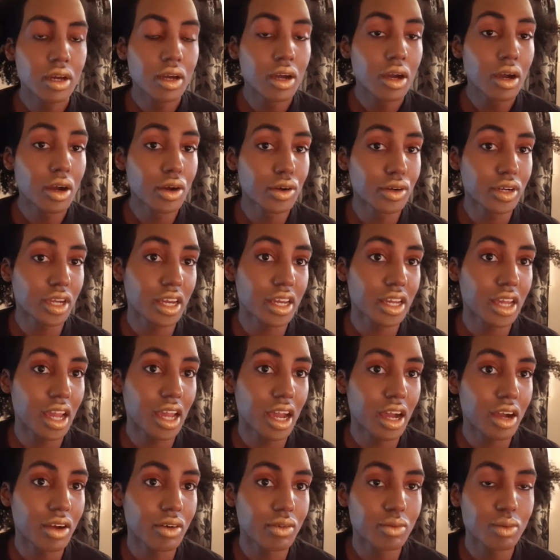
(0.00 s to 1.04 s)
Okay,
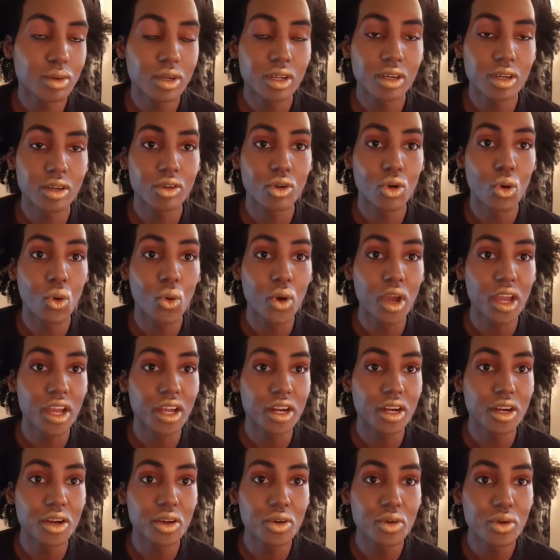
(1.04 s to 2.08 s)
y'all, look,
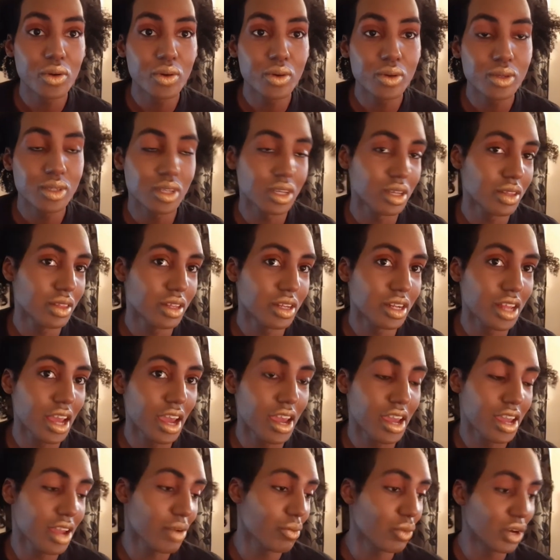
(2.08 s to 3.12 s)
quick news of the
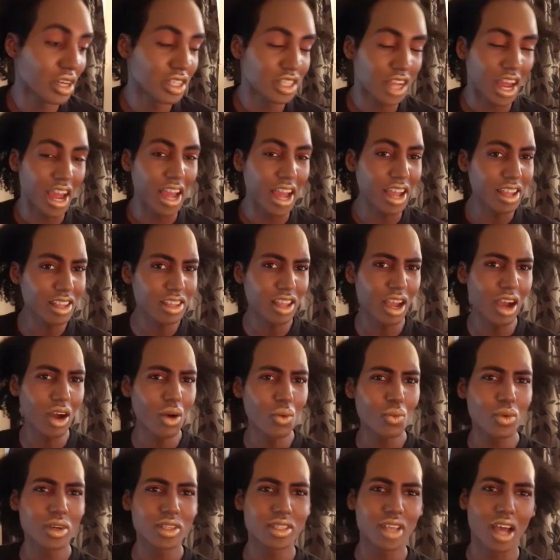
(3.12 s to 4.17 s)
day, which I
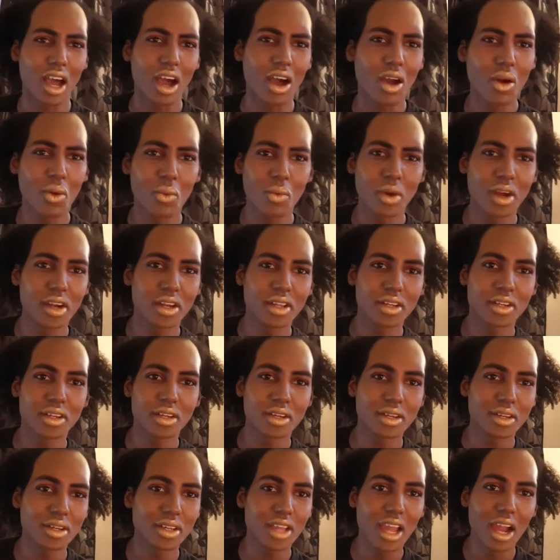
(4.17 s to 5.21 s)
thought was already
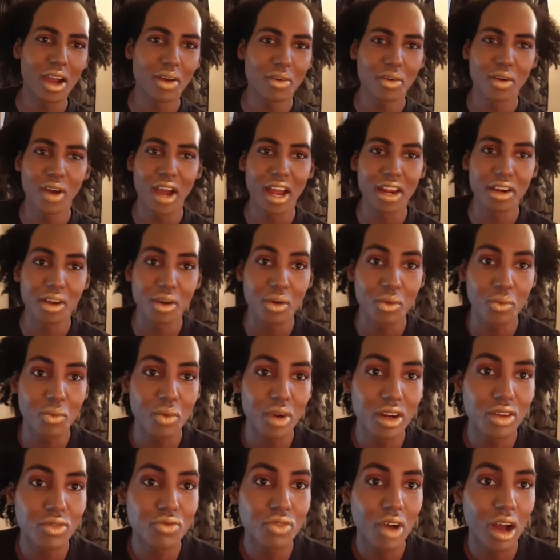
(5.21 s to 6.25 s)
done. Y'all know I don't
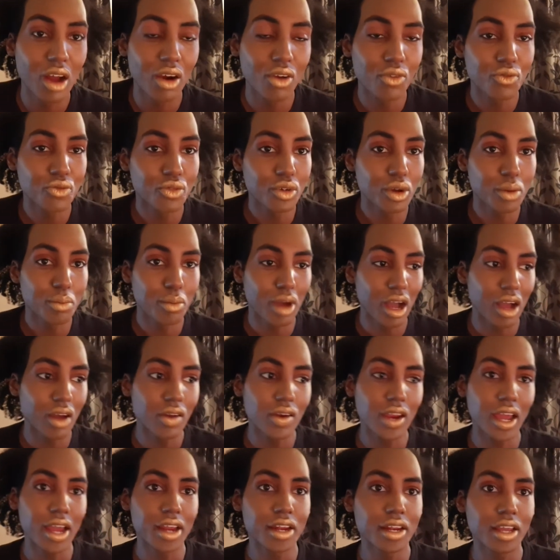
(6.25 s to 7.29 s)
really follow
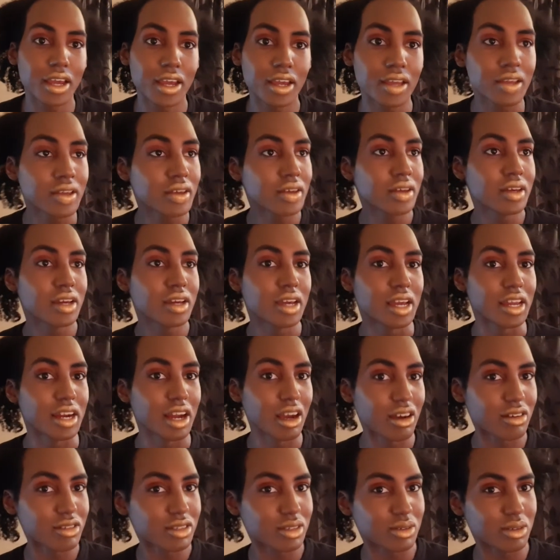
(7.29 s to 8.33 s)
football like that. And
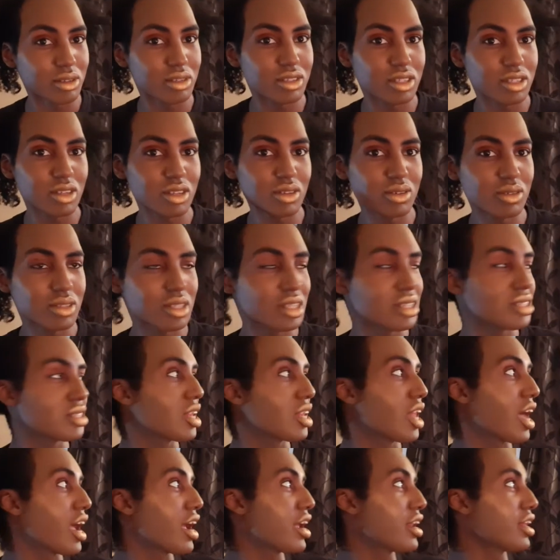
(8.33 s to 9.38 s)
also, excuse this
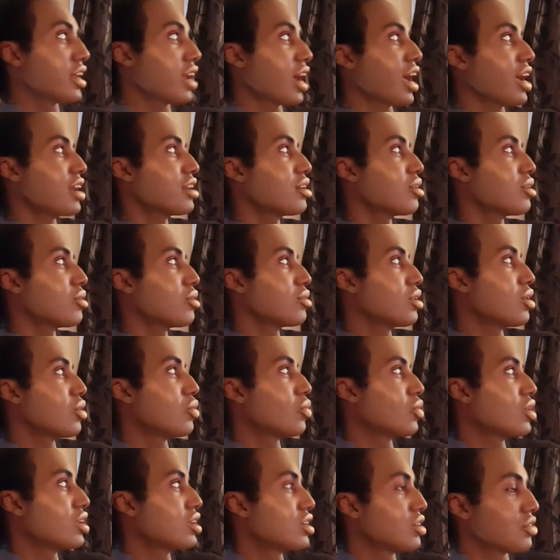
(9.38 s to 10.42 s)
lighting. I don't know
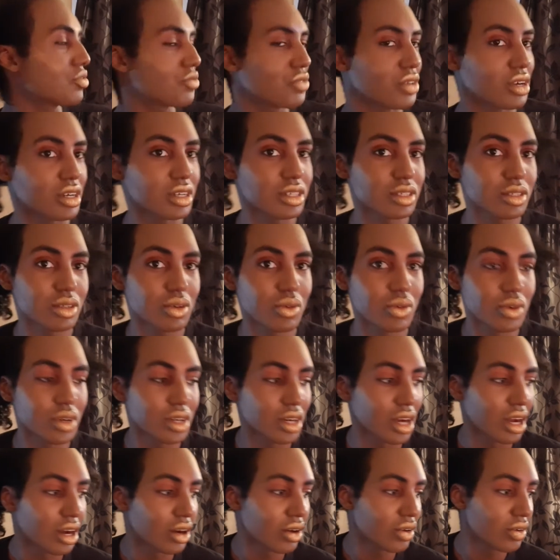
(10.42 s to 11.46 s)
what in the fuck is
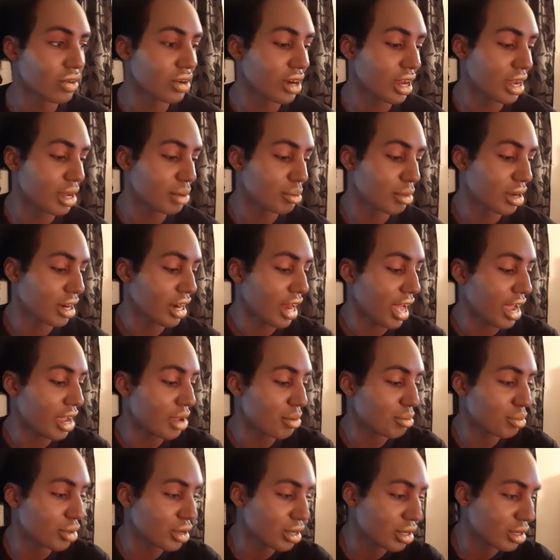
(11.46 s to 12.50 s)
going on. Like, my
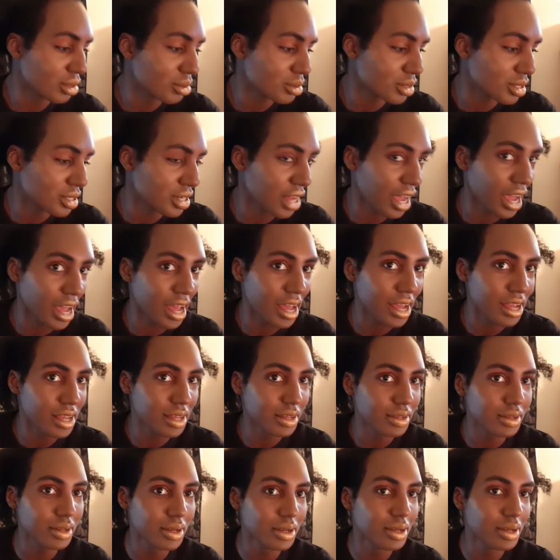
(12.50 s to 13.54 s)
light bulbs are dying.